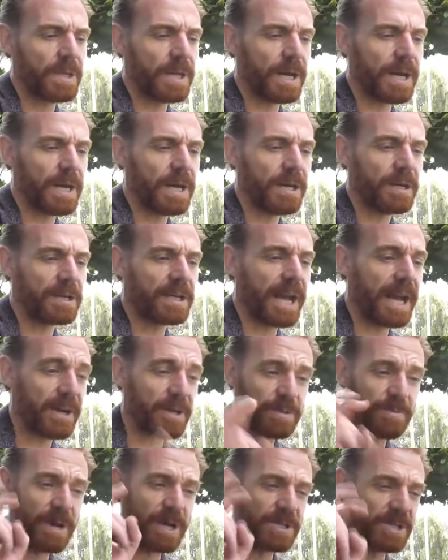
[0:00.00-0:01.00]
uh,
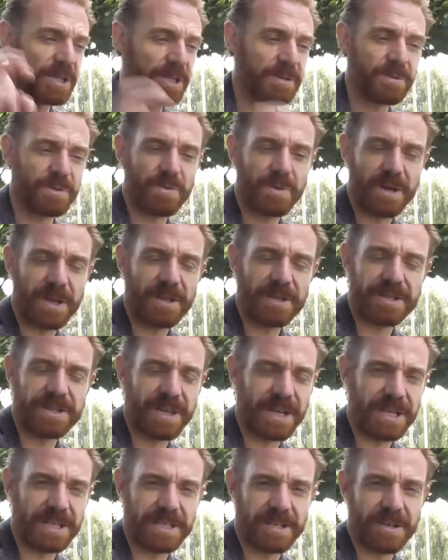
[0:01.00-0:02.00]
chaos magic was one of the
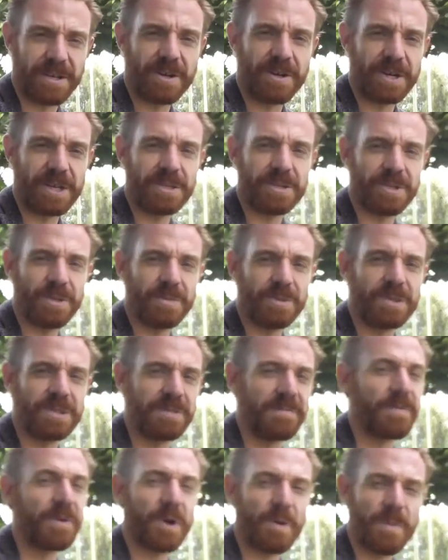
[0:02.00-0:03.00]
studies that I got into, which
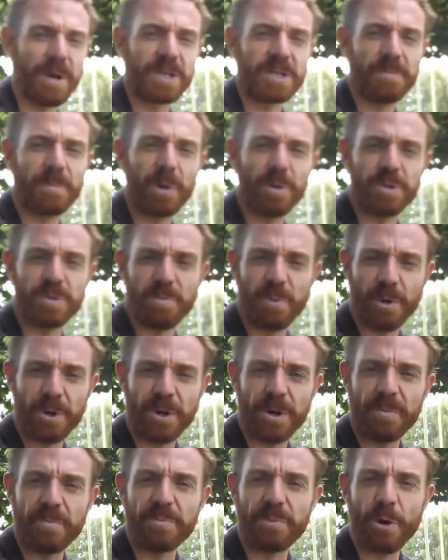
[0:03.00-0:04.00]
is a very much
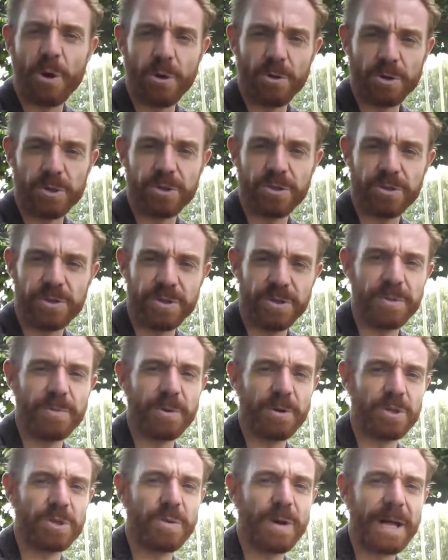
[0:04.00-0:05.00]
postmodern approach to
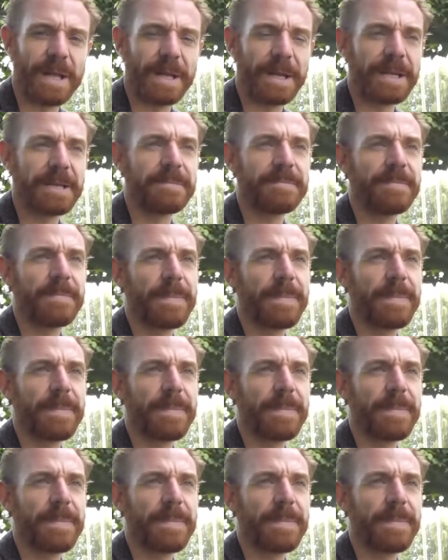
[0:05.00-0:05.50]
spirituality,